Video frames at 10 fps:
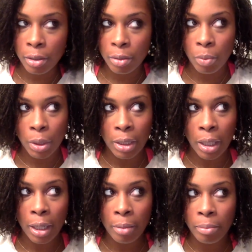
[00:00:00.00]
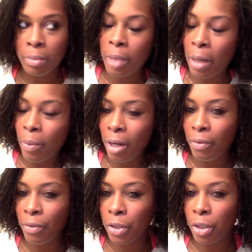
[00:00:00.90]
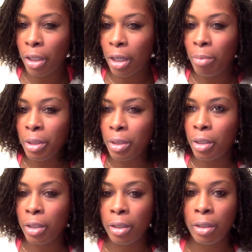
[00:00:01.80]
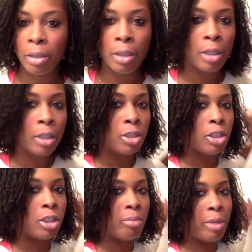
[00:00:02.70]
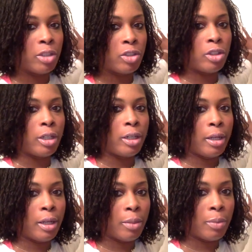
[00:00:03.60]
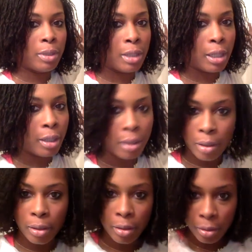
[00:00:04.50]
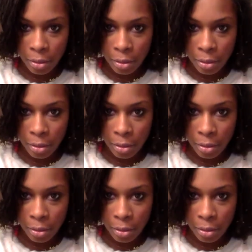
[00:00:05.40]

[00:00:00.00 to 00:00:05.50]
one time, like when I first started coming to her. She did measure it, and it was like a